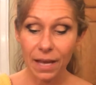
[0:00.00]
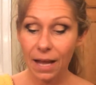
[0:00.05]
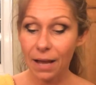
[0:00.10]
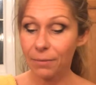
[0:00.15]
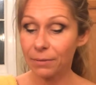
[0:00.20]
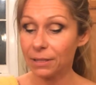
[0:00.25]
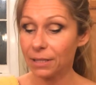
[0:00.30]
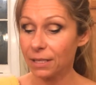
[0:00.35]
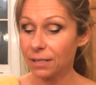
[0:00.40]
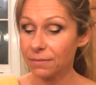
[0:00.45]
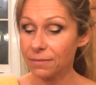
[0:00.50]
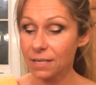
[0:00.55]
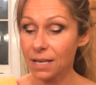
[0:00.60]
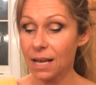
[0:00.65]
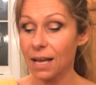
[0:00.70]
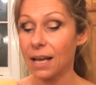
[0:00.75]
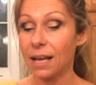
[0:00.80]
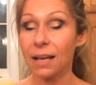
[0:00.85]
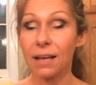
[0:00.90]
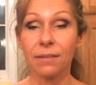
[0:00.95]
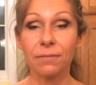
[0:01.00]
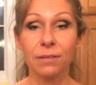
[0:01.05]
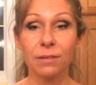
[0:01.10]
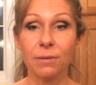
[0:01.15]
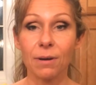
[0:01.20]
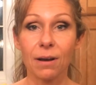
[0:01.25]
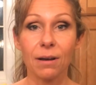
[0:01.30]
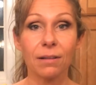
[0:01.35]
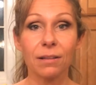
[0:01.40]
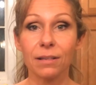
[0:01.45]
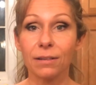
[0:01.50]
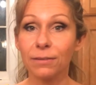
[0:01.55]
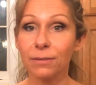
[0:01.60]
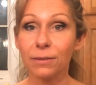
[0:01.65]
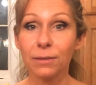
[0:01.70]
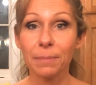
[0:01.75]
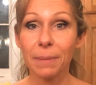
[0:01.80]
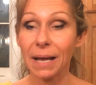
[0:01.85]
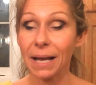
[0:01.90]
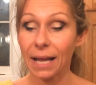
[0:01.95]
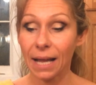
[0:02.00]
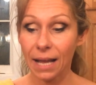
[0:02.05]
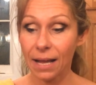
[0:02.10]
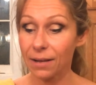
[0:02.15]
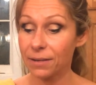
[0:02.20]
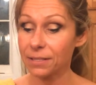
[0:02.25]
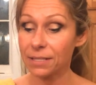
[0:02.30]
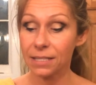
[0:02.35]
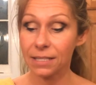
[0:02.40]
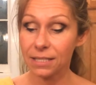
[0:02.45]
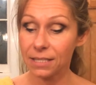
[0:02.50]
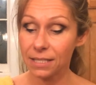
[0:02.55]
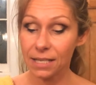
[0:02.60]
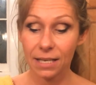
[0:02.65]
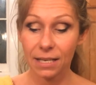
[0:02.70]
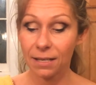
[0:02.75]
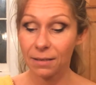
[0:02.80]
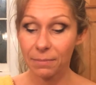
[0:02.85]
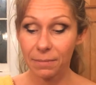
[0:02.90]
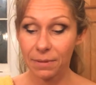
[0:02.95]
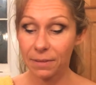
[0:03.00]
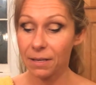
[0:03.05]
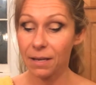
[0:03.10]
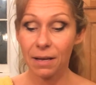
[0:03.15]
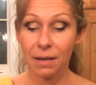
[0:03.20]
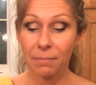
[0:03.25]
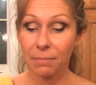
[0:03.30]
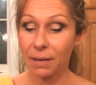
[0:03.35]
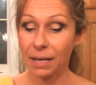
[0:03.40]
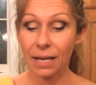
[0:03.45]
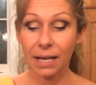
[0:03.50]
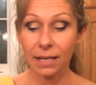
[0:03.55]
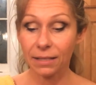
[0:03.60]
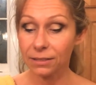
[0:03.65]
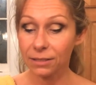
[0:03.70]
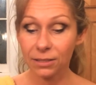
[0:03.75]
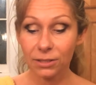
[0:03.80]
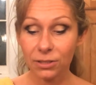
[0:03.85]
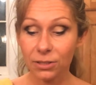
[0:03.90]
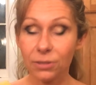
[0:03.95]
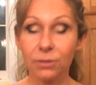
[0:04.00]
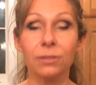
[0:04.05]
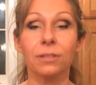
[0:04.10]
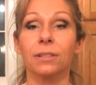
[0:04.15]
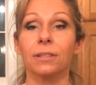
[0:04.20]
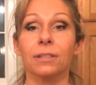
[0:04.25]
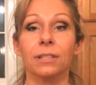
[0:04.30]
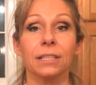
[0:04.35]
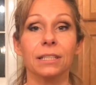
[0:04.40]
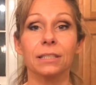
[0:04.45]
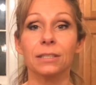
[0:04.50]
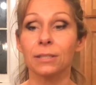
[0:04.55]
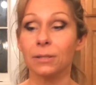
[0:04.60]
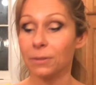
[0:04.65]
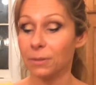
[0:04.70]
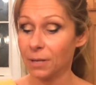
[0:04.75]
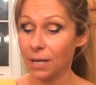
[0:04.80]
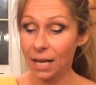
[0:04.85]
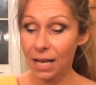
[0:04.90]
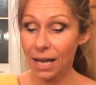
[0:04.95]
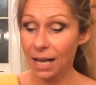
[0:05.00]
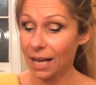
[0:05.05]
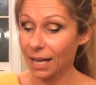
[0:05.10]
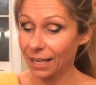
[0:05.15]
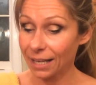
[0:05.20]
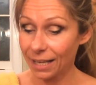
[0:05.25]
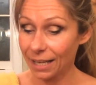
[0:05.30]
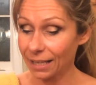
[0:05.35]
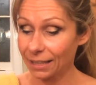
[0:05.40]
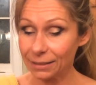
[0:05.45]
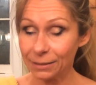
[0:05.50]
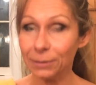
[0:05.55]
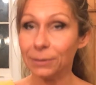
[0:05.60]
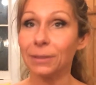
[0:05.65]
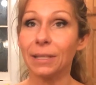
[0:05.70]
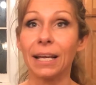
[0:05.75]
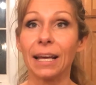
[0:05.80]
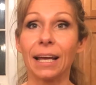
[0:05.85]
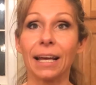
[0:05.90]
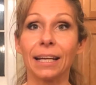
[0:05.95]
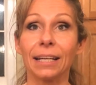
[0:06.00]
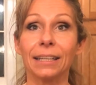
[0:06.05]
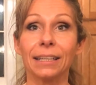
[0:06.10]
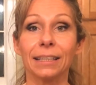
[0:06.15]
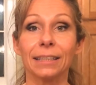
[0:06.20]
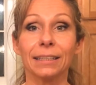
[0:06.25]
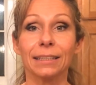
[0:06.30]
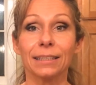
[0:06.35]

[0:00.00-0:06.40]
I would love to have you all over to my house instead, but my house is too dirty, so I can't do that.